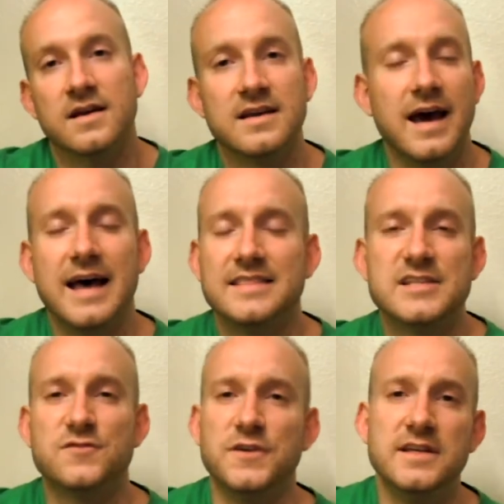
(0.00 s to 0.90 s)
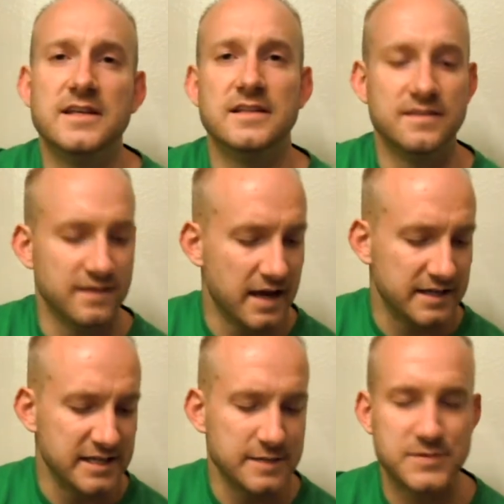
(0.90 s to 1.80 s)
Got this feeling
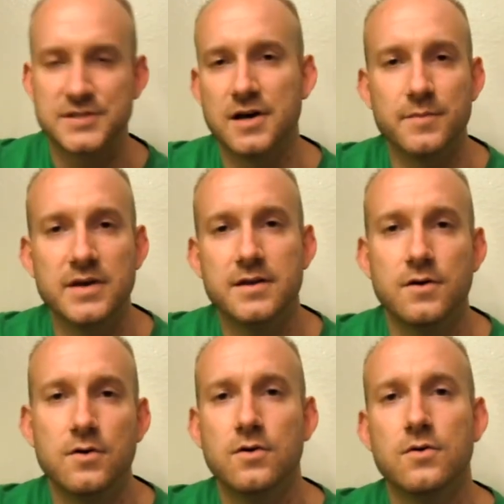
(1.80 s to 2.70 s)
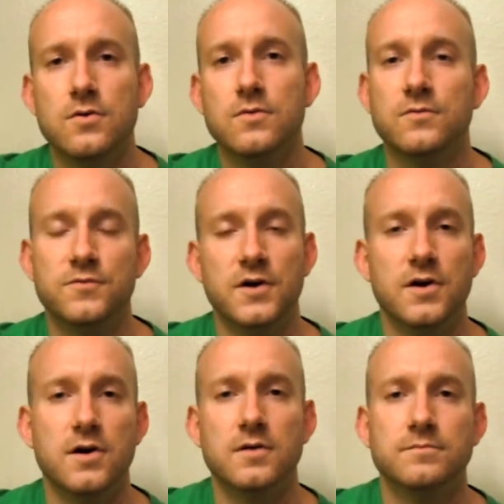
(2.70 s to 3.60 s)
that keeps coming
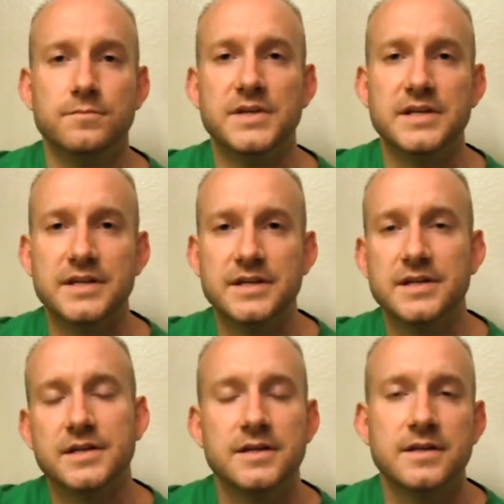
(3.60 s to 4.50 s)
over me